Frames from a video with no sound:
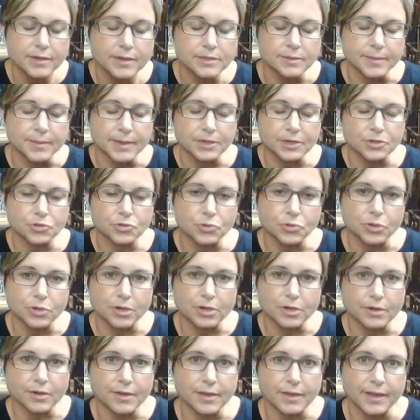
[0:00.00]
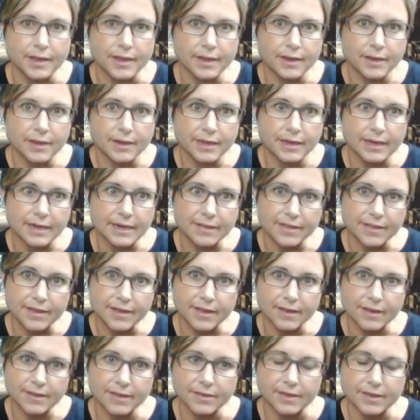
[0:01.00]
to make sure that
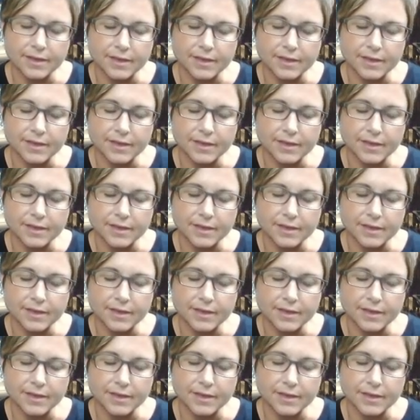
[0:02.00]
anything